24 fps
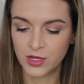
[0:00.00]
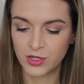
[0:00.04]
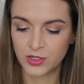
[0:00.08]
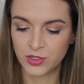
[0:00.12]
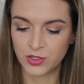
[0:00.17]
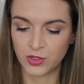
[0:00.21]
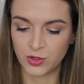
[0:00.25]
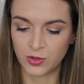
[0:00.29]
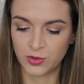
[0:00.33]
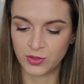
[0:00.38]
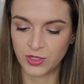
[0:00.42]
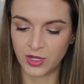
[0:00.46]

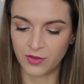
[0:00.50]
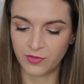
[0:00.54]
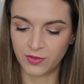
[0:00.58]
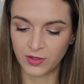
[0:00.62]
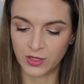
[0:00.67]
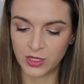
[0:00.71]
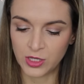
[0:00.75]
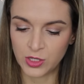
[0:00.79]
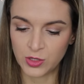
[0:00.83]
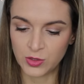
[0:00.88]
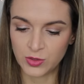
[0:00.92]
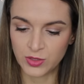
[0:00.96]
So
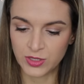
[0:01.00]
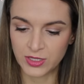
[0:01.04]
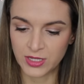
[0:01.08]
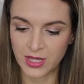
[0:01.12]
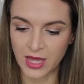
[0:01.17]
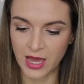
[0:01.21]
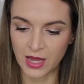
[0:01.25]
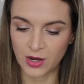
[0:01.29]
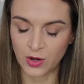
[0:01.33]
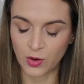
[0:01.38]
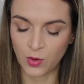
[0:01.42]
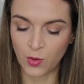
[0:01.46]
definitely used
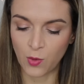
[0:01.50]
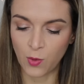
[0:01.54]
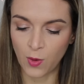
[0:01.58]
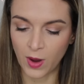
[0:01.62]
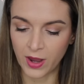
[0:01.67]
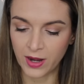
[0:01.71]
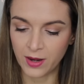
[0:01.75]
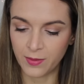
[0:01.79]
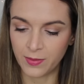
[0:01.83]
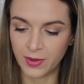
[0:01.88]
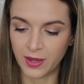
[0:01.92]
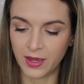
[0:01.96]
that
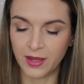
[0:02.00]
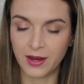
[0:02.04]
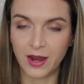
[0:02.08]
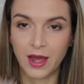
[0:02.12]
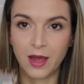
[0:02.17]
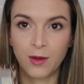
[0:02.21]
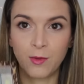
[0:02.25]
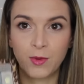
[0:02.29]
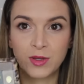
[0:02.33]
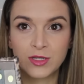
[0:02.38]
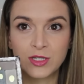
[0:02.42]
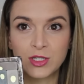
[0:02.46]
quite a bit.
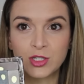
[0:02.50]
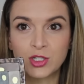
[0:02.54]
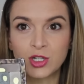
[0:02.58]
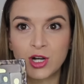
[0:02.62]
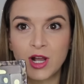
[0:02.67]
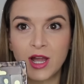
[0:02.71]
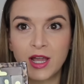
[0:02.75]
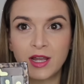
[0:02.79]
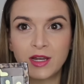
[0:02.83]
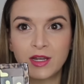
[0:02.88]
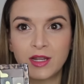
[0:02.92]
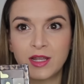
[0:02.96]
I wasn't
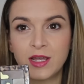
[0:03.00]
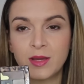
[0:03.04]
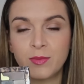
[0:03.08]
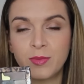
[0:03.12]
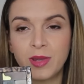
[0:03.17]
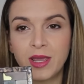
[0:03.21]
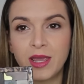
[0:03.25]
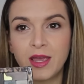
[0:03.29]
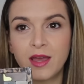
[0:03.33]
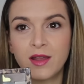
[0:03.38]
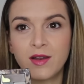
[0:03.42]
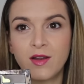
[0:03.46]
trying to hit
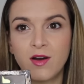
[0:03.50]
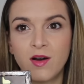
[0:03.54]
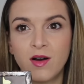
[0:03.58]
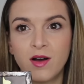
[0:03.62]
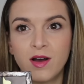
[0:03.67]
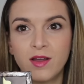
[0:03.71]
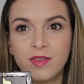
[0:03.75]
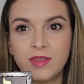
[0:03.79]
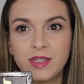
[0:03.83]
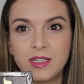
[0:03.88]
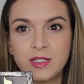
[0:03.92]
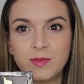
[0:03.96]
pan
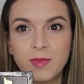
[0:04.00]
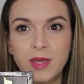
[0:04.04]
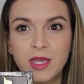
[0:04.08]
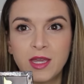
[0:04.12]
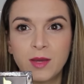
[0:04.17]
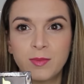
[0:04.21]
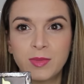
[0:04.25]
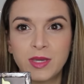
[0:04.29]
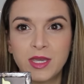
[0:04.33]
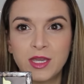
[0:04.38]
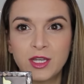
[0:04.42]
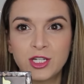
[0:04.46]
on these
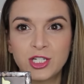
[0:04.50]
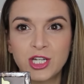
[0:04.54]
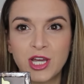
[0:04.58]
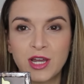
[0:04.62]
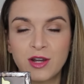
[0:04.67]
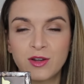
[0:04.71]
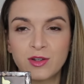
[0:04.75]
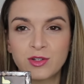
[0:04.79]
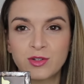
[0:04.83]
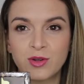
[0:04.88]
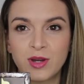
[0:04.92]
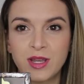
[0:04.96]
Makeup Geek
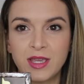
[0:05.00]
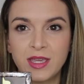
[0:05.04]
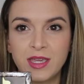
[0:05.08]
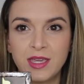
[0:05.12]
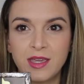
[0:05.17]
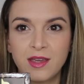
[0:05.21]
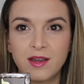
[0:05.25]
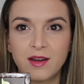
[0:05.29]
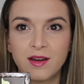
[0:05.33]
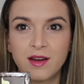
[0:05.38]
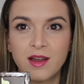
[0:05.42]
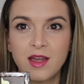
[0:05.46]
shadows right
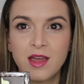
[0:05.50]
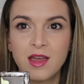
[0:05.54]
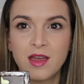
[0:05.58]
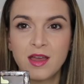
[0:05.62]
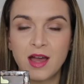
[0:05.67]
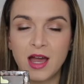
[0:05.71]
here.